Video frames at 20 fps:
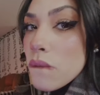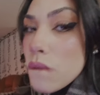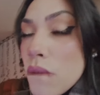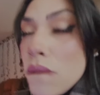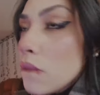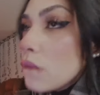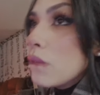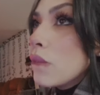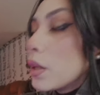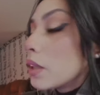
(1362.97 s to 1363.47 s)

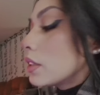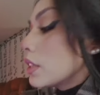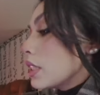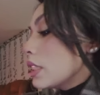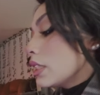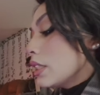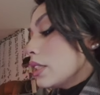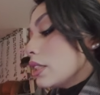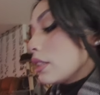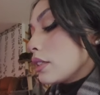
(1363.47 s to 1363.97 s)
Mm.
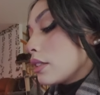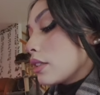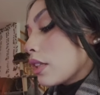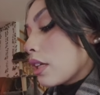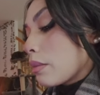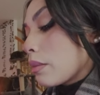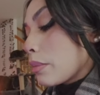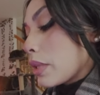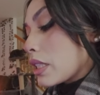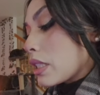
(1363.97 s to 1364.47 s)

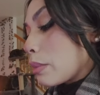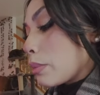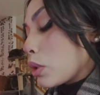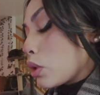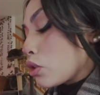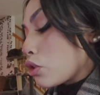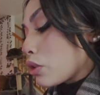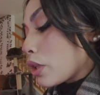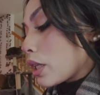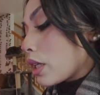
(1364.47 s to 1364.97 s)
Love me some
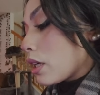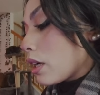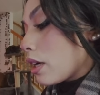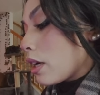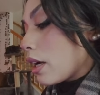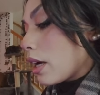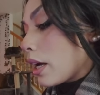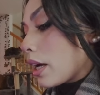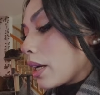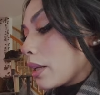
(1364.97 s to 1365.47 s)
Uhtred.
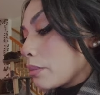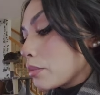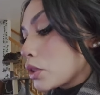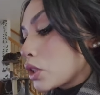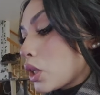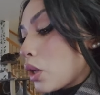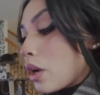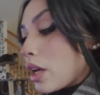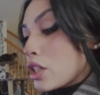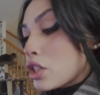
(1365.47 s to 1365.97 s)
Um,
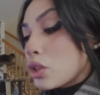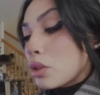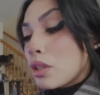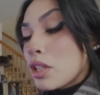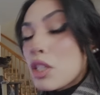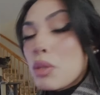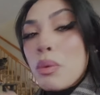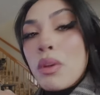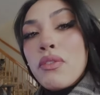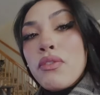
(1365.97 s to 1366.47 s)
so as soon
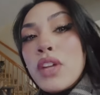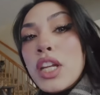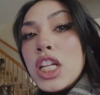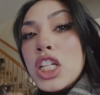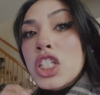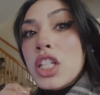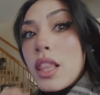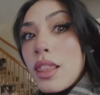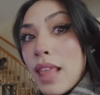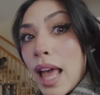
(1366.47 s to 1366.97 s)
as we
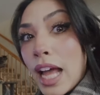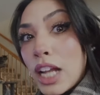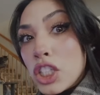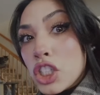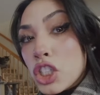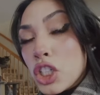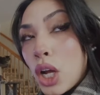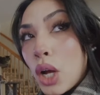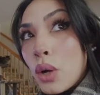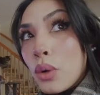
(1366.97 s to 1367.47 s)
finished that
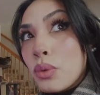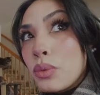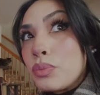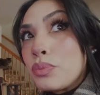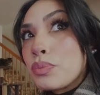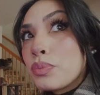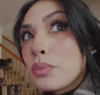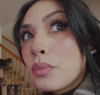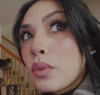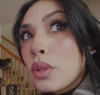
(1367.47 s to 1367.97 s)
show,
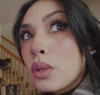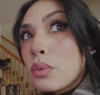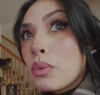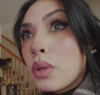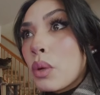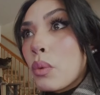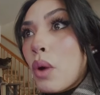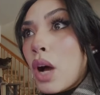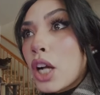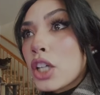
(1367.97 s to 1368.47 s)
we
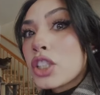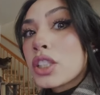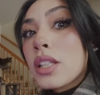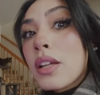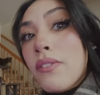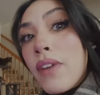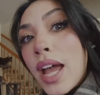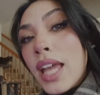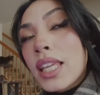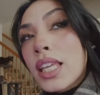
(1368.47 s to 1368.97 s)
watched the
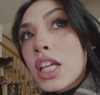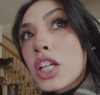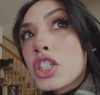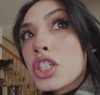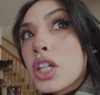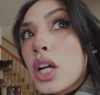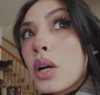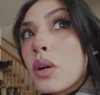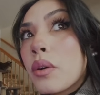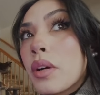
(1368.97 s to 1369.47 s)
Viking
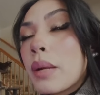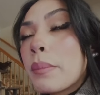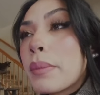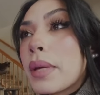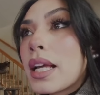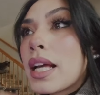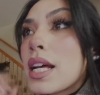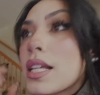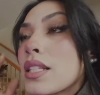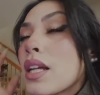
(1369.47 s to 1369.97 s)
show. And
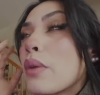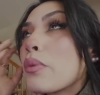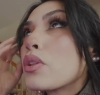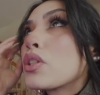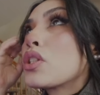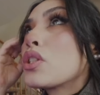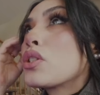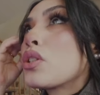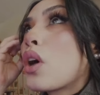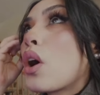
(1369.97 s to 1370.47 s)
because I was
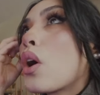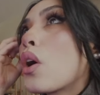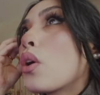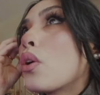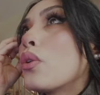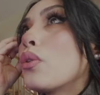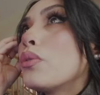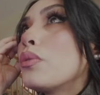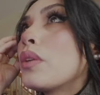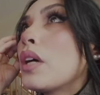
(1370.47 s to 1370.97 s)

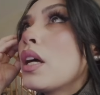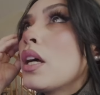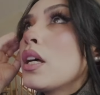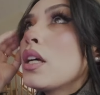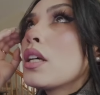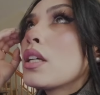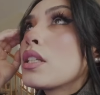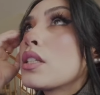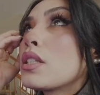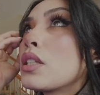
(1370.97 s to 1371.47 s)
so
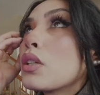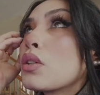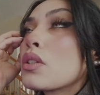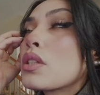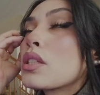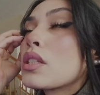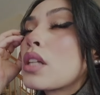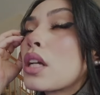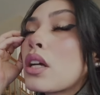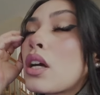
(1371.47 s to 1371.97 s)
still
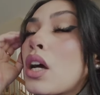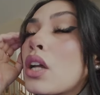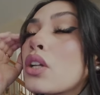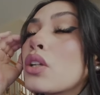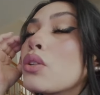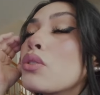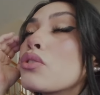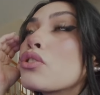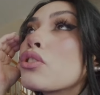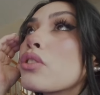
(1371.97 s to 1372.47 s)
stuck on
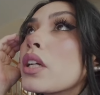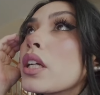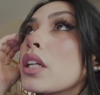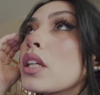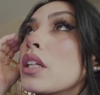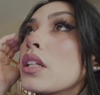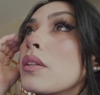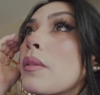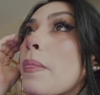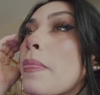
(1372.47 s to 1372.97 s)
Uhtred,
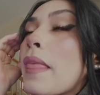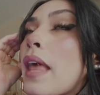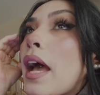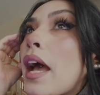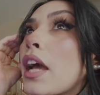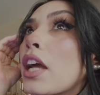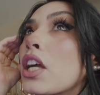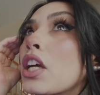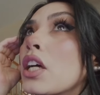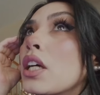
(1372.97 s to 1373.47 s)

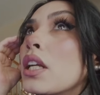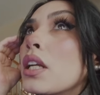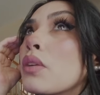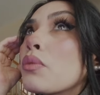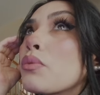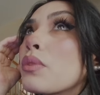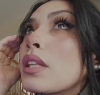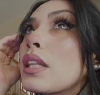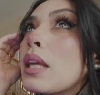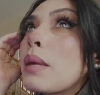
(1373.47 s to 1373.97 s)
I couldn't
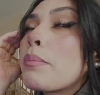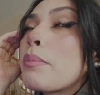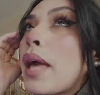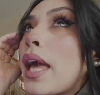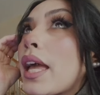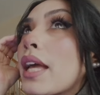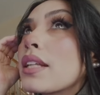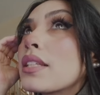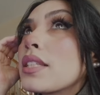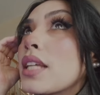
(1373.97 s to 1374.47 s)
really
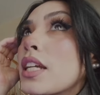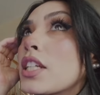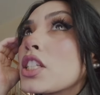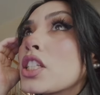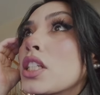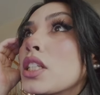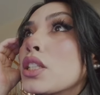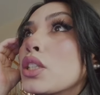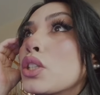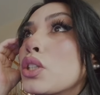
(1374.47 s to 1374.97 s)
pay
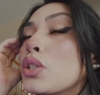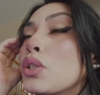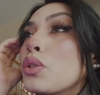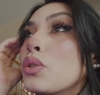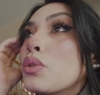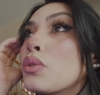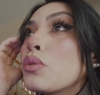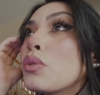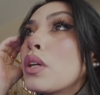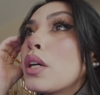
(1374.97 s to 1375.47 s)
attention
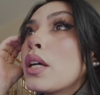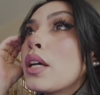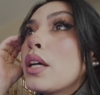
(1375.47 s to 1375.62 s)
to